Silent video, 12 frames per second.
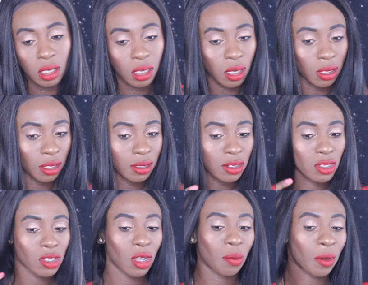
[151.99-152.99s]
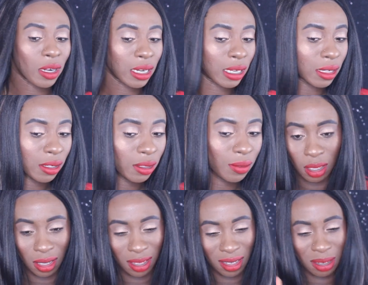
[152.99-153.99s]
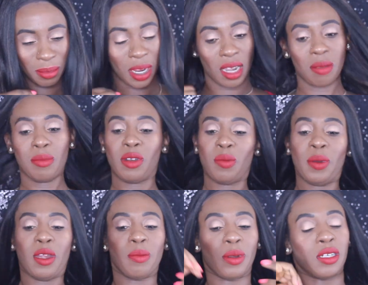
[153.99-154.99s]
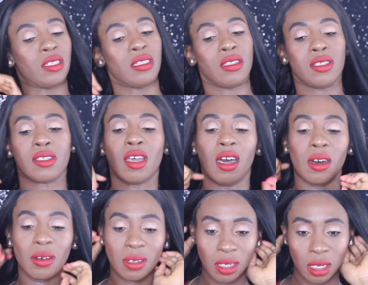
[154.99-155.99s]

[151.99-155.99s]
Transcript: Oh, this is so pretty. I'm not a middle part person, so